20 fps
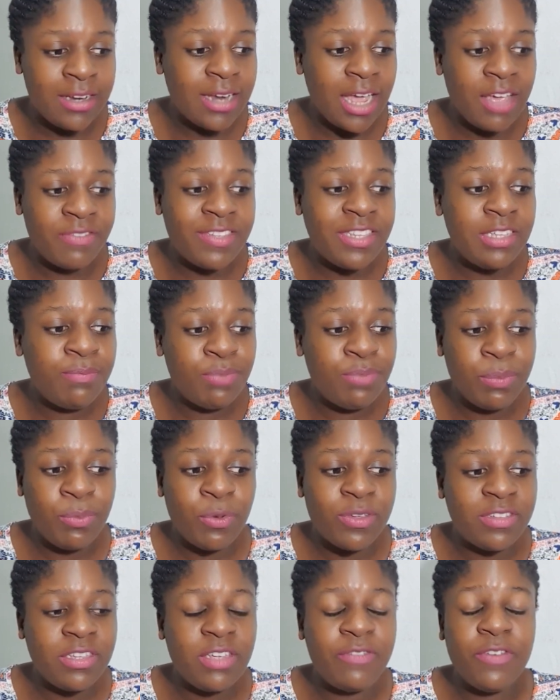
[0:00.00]
seen people
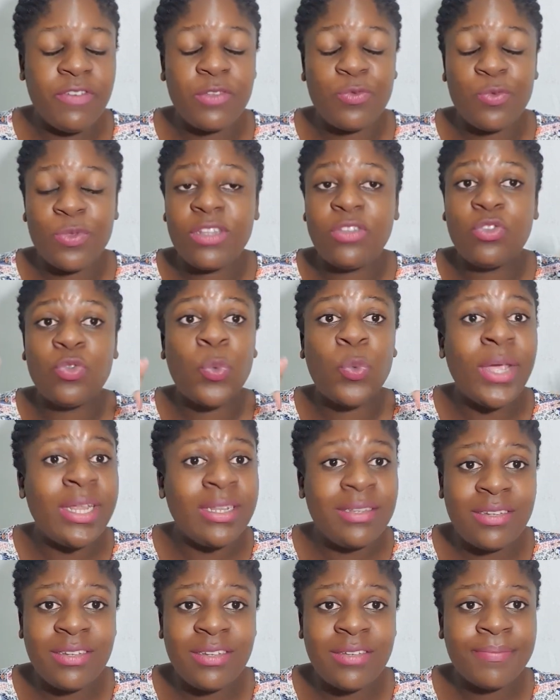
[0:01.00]
CVs with
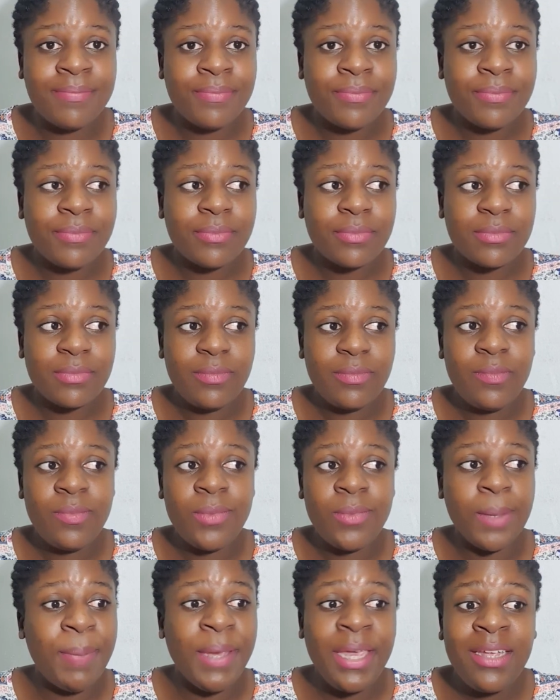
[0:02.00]
20
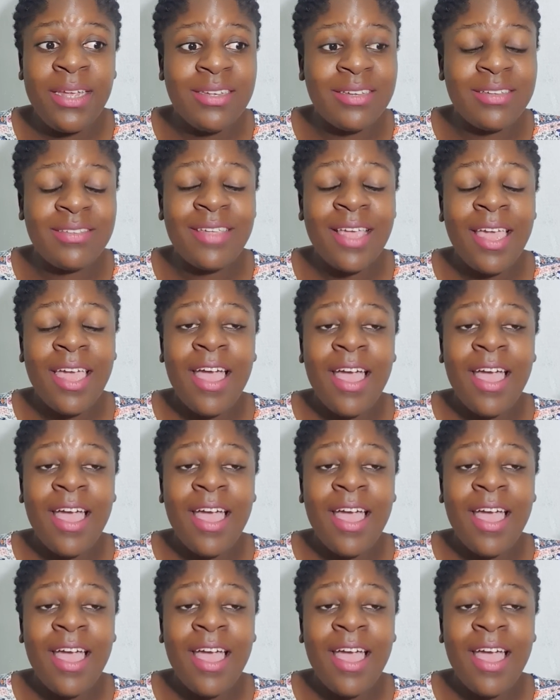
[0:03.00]
pages.